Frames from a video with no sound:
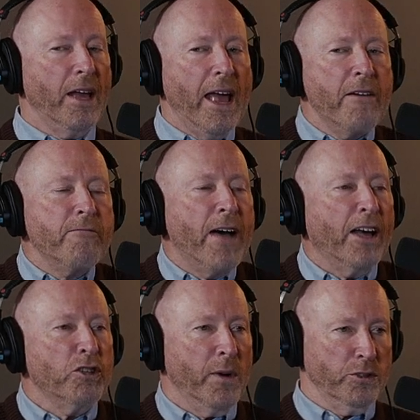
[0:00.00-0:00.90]

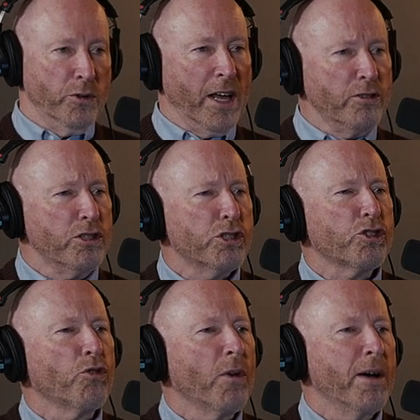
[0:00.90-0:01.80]
evaluate truth. How do you
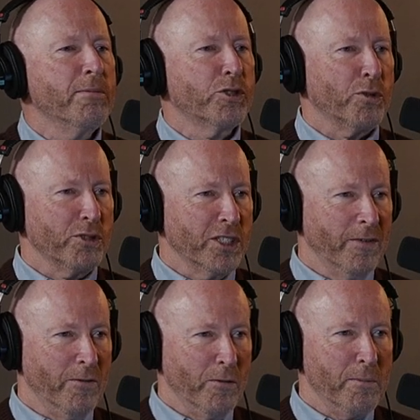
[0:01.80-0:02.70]
scrub sources
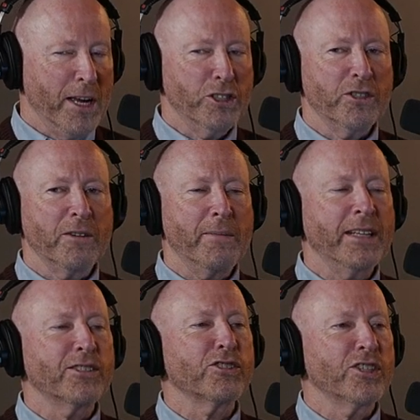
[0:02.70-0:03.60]
of information and
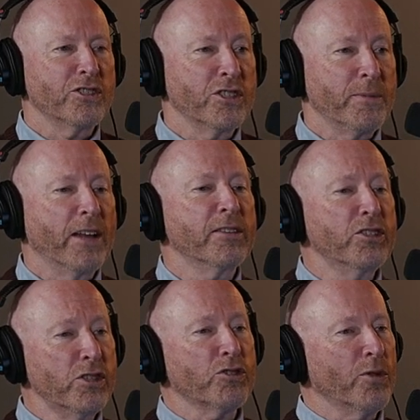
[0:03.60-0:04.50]
make decisions about
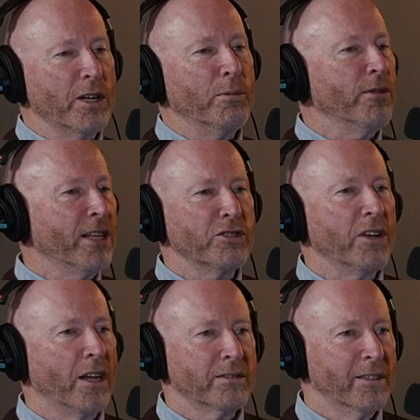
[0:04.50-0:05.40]
this is credible, that's
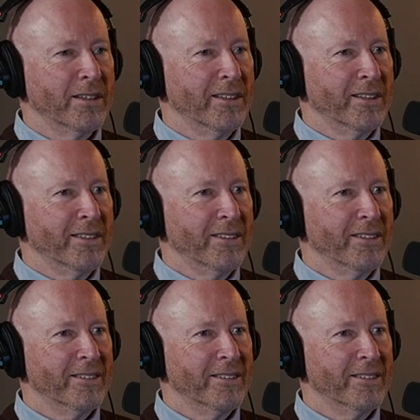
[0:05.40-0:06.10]
not? Right,